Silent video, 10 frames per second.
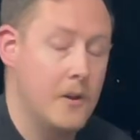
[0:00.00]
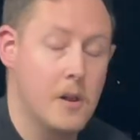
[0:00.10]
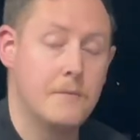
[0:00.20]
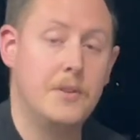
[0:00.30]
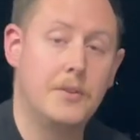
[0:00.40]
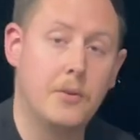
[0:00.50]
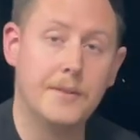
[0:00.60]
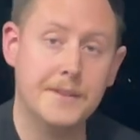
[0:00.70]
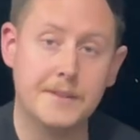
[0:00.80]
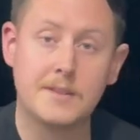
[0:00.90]
All I've been
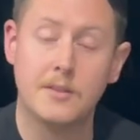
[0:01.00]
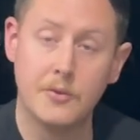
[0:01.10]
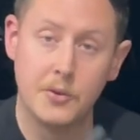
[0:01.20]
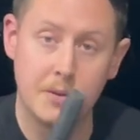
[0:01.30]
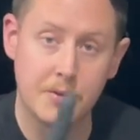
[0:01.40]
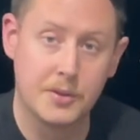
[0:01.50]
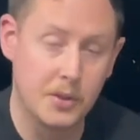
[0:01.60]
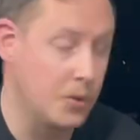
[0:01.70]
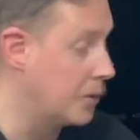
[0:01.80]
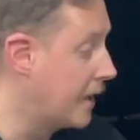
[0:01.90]
told is cylinder number
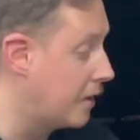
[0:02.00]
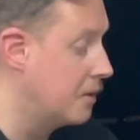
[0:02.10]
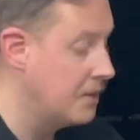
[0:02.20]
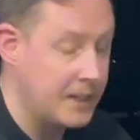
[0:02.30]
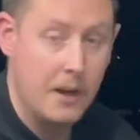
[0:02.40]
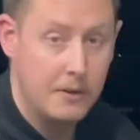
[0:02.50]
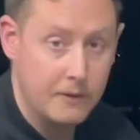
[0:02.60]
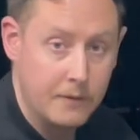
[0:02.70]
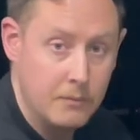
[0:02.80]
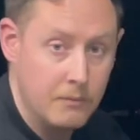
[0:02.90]
2. That could have been
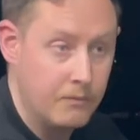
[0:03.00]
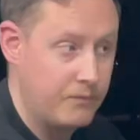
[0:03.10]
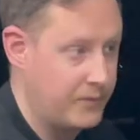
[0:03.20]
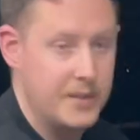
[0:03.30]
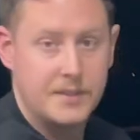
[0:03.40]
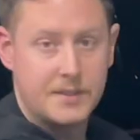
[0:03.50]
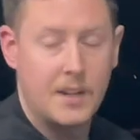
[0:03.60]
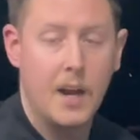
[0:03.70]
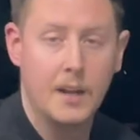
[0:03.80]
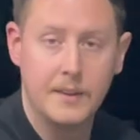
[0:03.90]
counting from this
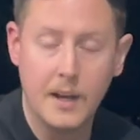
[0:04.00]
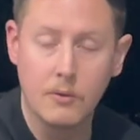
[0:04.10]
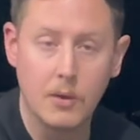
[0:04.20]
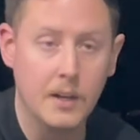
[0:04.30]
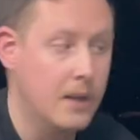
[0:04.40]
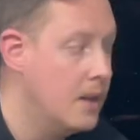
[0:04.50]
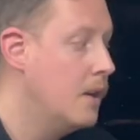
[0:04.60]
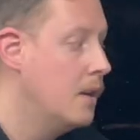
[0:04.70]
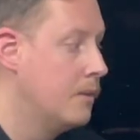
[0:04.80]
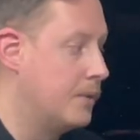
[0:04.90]
side that way.
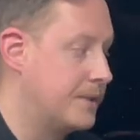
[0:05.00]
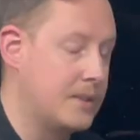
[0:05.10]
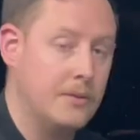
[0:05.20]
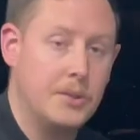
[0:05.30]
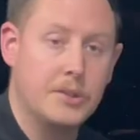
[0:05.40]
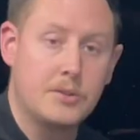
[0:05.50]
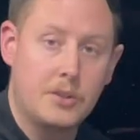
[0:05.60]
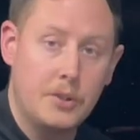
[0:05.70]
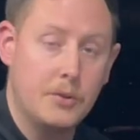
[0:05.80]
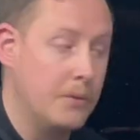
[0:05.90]
But cylinder
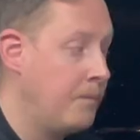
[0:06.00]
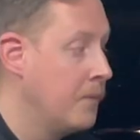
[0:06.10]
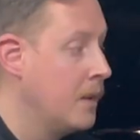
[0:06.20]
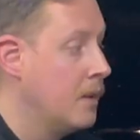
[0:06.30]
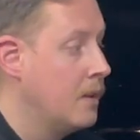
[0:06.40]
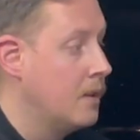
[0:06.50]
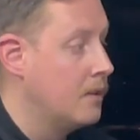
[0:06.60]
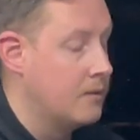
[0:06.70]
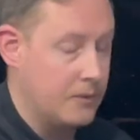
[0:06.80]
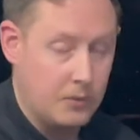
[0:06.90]
2.
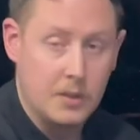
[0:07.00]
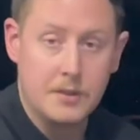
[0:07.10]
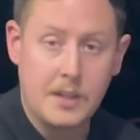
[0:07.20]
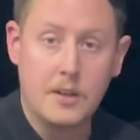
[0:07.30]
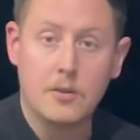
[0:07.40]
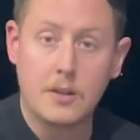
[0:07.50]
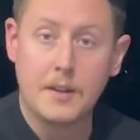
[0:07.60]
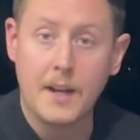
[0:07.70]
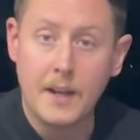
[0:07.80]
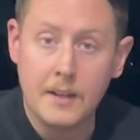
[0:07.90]
And we're going to take a look at
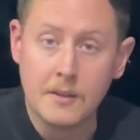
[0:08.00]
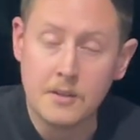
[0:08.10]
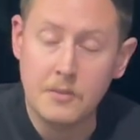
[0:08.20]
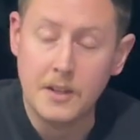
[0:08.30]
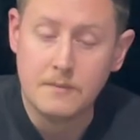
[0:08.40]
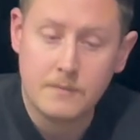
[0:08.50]
that in here in a bit.